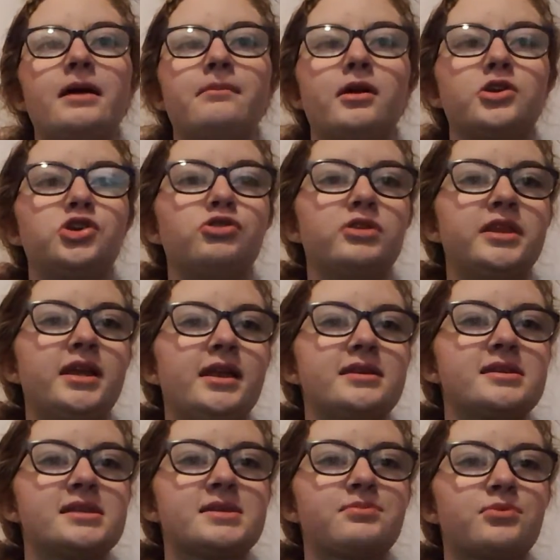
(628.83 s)
I'm not sure that
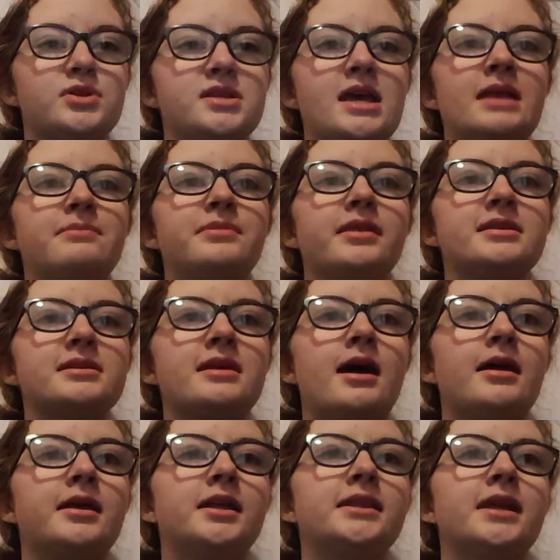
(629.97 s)
is as percent, but let's
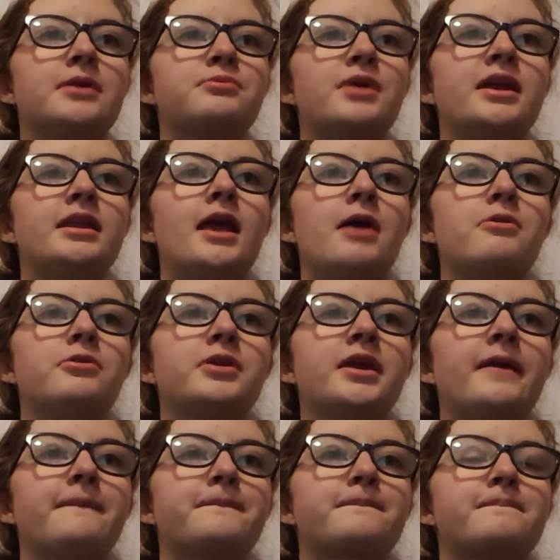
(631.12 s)
calculate that right now. Okay.